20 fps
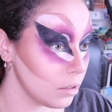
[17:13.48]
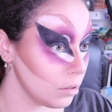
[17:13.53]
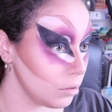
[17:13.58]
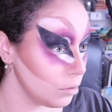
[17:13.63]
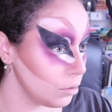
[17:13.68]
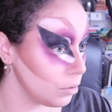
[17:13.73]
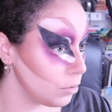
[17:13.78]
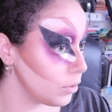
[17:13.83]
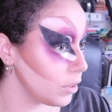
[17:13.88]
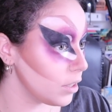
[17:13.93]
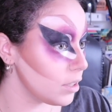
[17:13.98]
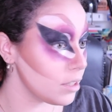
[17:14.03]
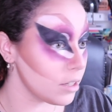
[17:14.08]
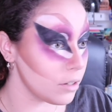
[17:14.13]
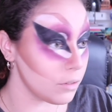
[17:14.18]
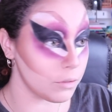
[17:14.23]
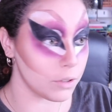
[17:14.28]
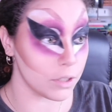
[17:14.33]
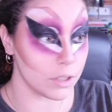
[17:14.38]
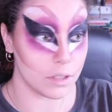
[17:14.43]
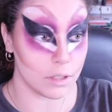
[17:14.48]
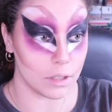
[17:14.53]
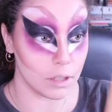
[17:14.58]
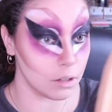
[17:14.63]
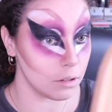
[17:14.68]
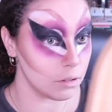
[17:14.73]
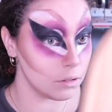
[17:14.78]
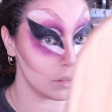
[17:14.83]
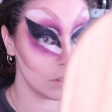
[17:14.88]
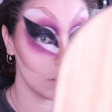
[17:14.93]
Oof, the difference
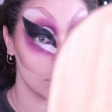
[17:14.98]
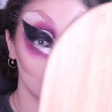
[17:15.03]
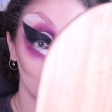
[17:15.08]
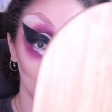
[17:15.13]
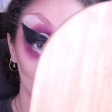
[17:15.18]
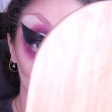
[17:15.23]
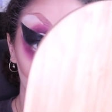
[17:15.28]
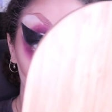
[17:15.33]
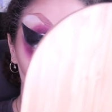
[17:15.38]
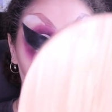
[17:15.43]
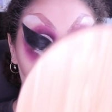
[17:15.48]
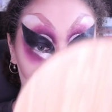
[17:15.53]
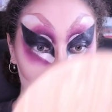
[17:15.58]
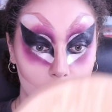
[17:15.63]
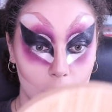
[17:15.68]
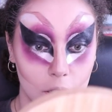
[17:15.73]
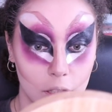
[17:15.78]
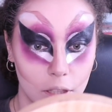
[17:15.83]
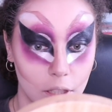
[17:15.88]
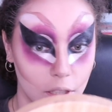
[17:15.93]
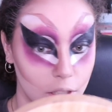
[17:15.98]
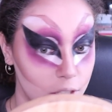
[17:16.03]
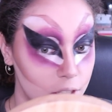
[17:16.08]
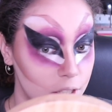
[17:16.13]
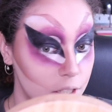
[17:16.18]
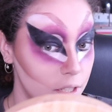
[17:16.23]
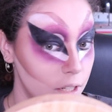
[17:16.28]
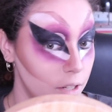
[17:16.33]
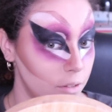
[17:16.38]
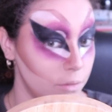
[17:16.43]
though. The
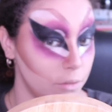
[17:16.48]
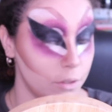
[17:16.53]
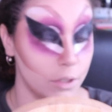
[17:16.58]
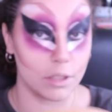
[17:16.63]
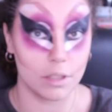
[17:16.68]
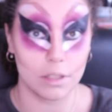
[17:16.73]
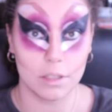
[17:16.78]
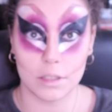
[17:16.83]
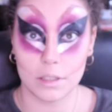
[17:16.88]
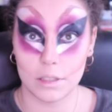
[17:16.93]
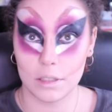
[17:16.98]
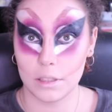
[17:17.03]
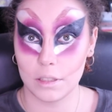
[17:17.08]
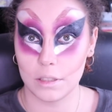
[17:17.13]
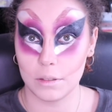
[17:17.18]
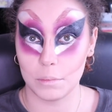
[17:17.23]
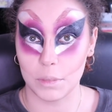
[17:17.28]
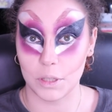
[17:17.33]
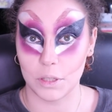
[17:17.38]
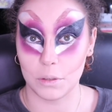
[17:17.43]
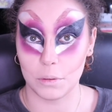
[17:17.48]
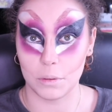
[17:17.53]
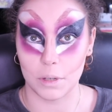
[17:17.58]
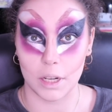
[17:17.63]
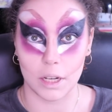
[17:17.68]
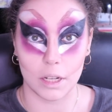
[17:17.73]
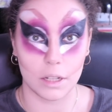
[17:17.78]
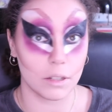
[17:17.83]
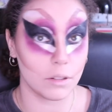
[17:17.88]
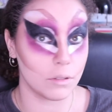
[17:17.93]
difference
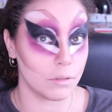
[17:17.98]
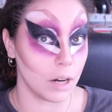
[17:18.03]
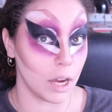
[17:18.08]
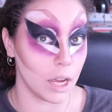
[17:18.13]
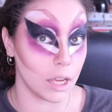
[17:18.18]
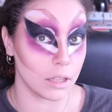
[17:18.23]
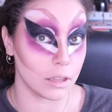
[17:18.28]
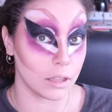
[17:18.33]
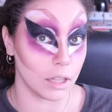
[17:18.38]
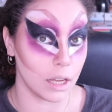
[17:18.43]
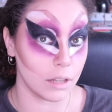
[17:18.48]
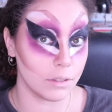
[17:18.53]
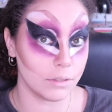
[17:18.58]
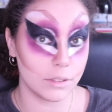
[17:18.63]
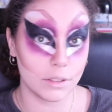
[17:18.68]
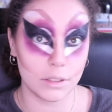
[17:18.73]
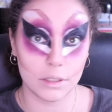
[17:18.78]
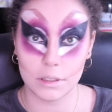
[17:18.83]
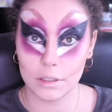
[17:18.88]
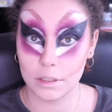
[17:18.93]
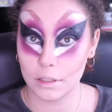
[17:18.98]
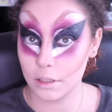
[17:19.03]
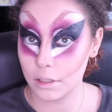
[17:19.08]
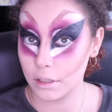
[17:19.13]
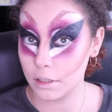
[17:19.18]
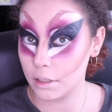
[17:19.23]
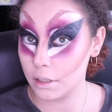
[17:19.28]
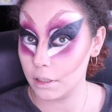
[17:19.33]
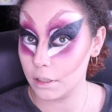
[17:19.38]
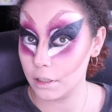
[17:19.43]
between right and left.
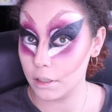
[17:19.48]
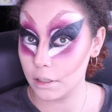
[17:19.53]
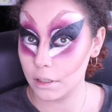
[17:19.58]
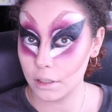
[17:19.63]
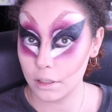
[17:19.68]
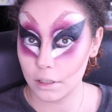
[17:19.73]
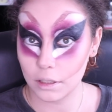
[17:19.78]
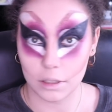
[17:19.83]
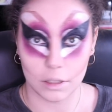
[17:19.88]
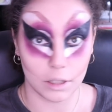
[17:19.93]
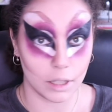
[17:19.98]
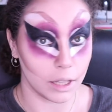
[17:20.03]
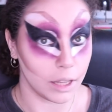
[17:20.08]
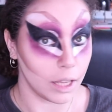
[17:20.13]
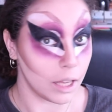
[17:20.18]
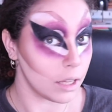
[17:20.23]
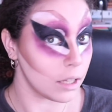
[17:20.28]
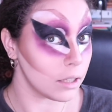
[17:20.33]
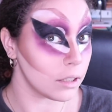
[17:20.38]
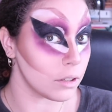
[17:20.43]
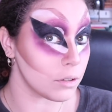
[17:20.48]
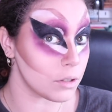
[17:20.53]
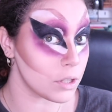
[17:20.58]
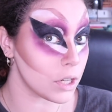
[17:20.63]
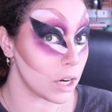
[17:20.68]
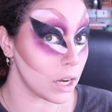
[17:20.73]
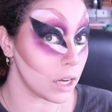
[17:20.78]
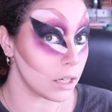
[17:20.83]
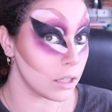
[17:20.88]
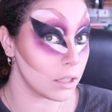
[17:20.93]
Look at that. No
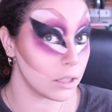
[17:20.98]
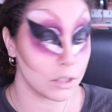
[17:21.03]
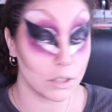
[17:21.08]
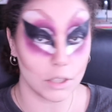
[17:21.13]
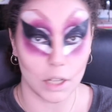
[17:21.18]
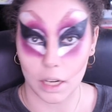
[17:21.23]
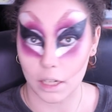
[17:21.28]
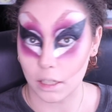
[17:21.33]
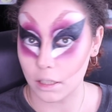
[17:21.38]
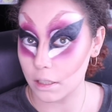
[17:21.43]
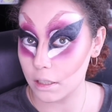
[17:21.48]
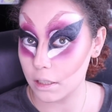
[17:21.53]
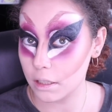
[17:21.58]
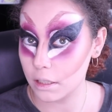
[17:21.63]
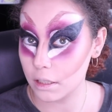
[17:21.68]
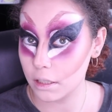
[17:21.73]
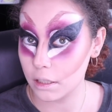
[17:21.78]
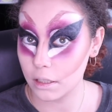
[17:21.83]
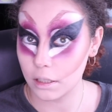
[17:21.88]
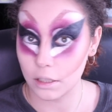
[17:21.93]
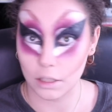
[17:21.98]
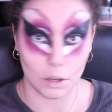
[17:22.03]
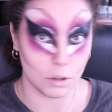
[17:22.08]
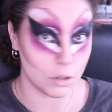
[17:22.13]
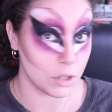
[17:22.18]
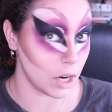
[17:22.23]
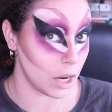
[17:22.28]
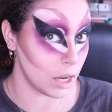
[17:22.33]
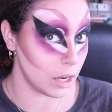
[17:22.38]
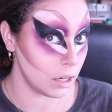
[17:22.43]
shine, shine. No
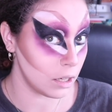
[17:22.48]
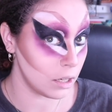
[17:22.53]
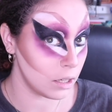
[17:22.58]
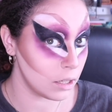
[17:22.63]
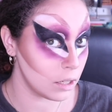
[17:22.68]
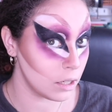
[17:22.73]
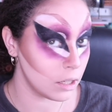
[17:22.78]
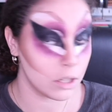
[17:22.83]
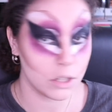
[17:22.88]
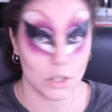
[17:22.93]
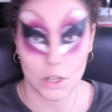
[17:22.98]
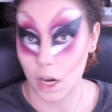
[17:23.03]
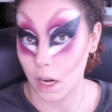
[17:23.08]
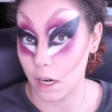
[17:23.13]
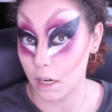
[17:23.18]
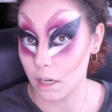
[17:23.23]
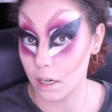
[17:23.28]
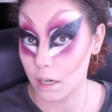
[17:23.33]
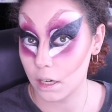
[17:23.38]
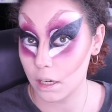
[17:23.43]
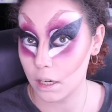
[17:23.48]
shine, shine.